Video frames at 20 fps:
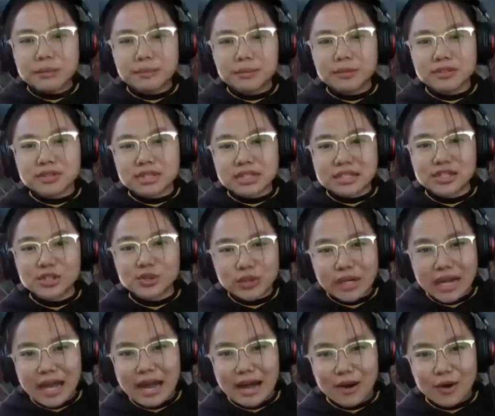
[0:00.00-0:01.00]
people see you
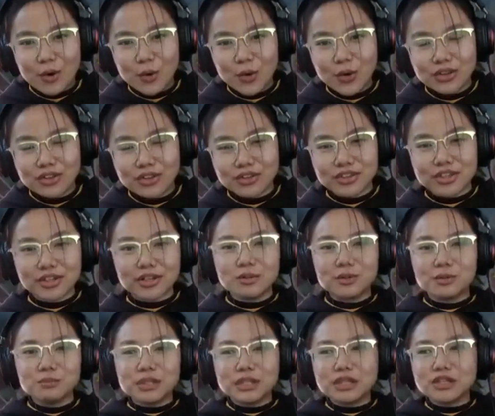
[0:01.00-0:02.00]
now,
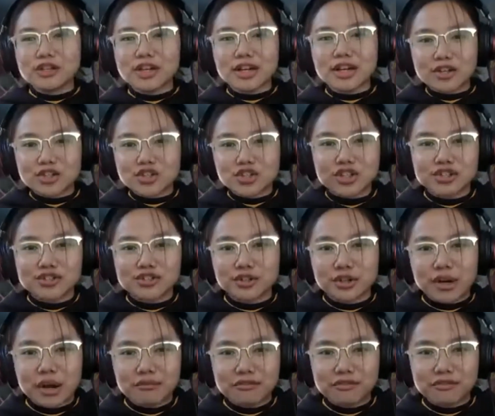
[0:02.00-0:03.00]
they'll be looking at your
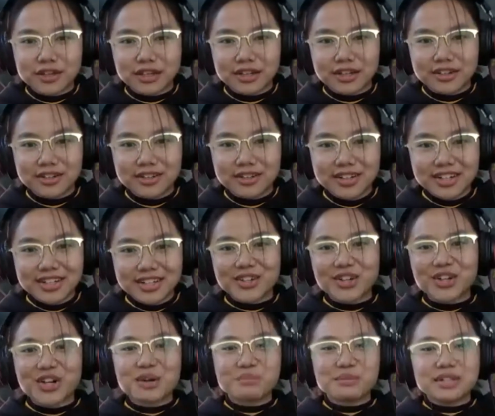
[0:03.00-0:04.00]
Instagram feed.
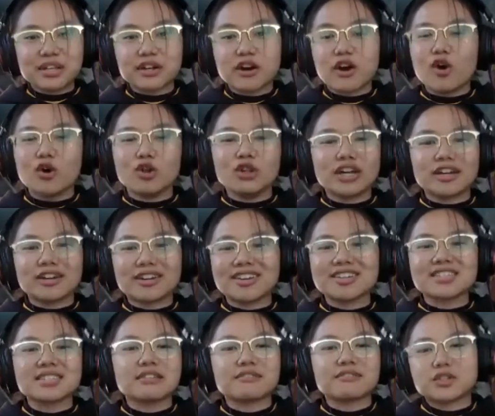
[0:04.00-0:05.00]
They're gonna be like, oh, like
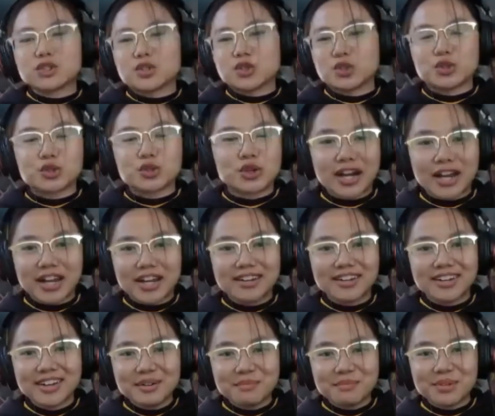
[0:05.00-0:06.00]
his life is
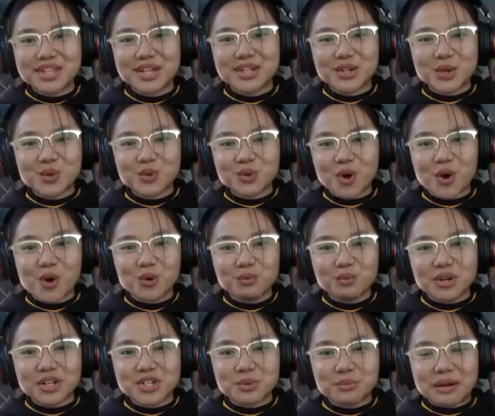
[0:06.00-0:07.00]
great, but they don't know
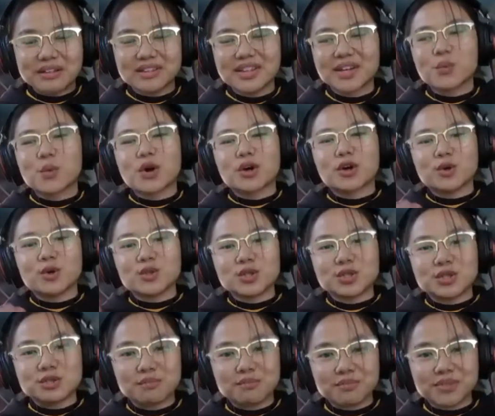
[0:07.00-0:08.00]
much about like what
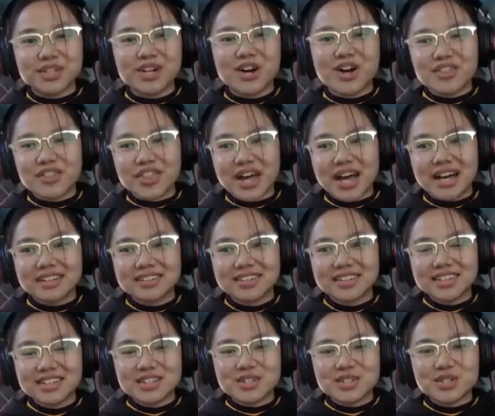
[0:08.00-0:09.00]
goes beyond that.
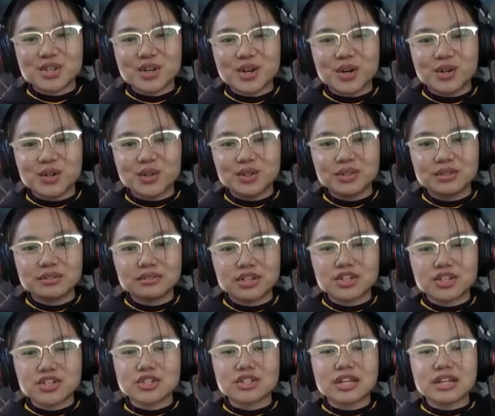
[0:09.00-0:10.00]
So
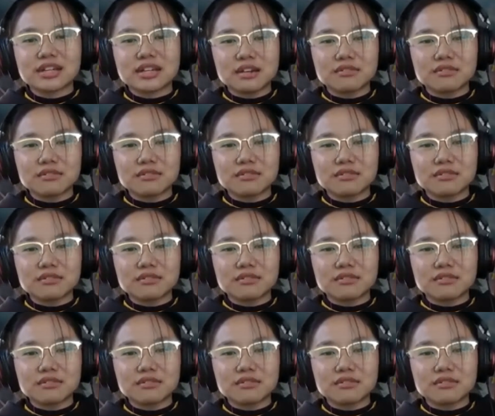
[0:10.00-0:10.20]
could you like